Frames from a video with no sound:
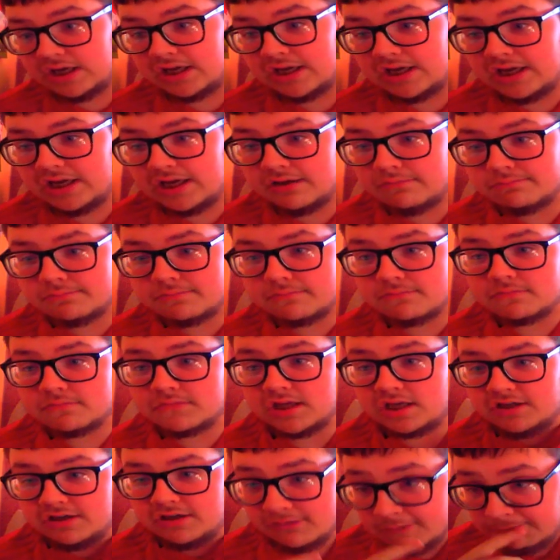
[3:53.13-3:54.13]
The
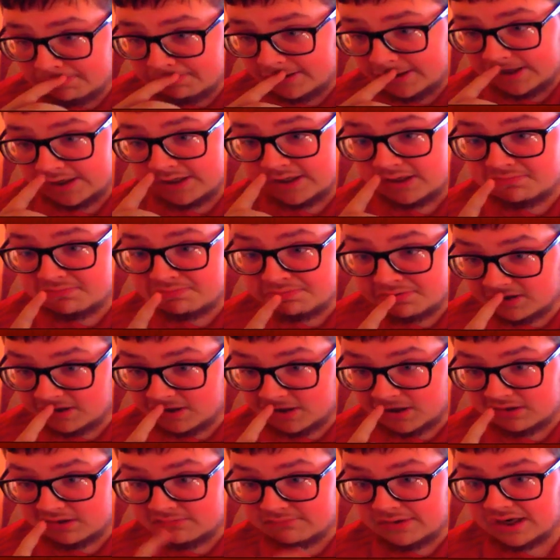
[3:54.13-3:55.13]
reply you
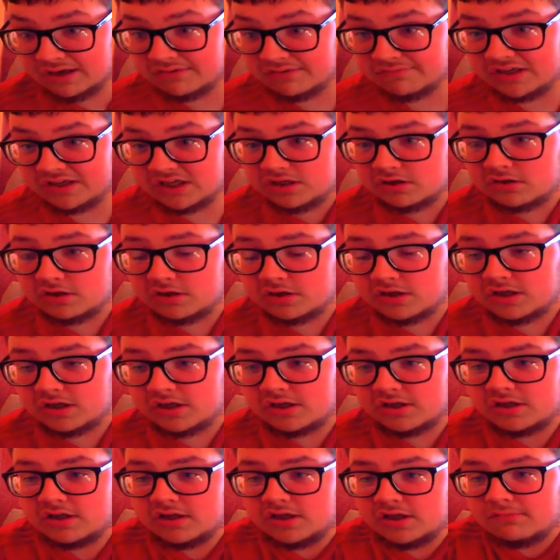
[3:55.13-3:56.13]
put on my
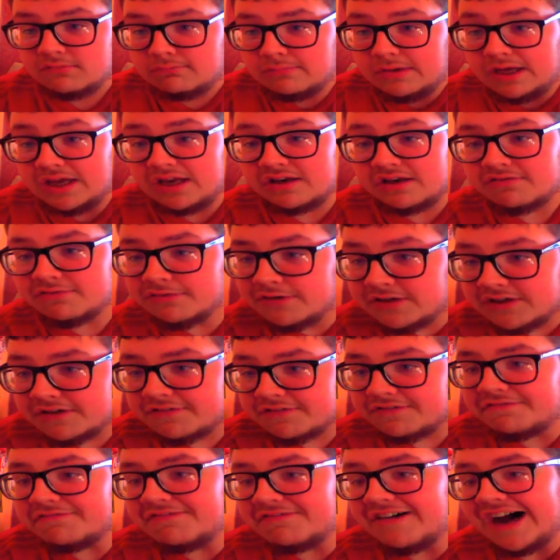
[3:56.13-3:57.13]
video, mate, for the
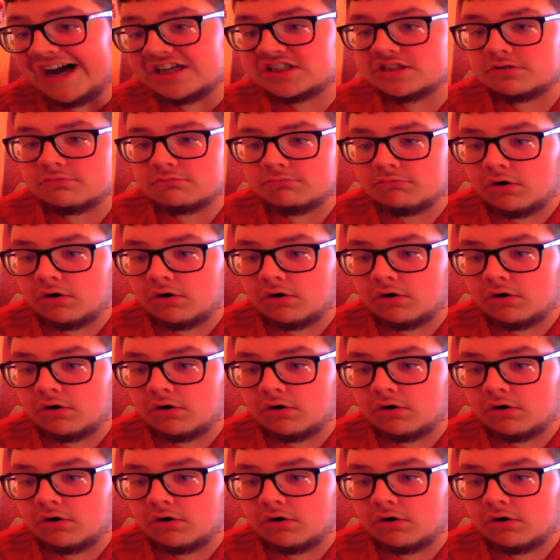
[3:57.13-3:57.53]
facts.